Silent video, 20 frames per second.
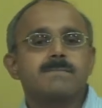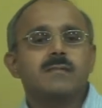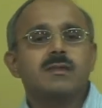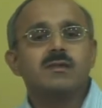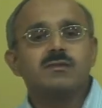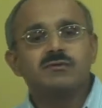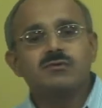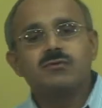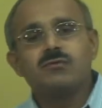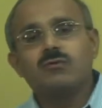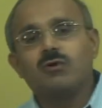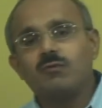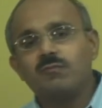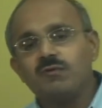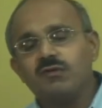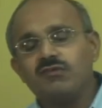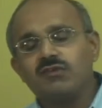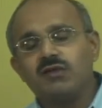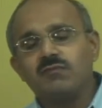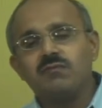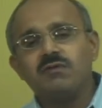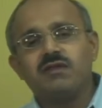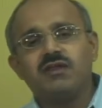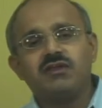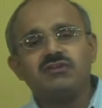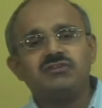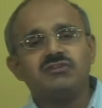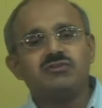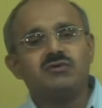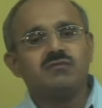So, obvious
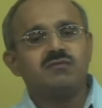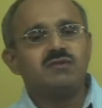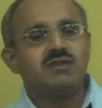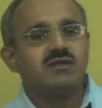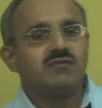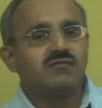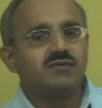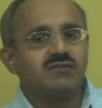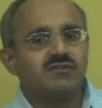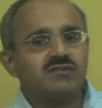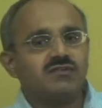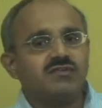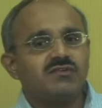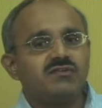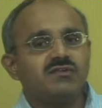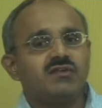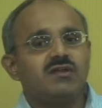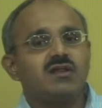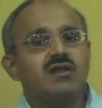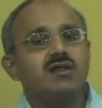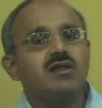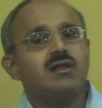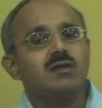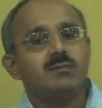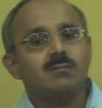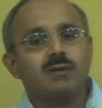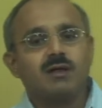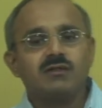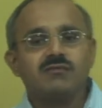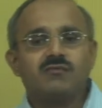application of DFS is
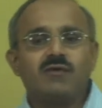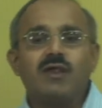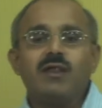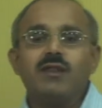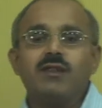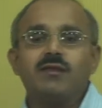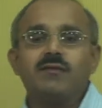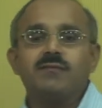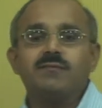path finding,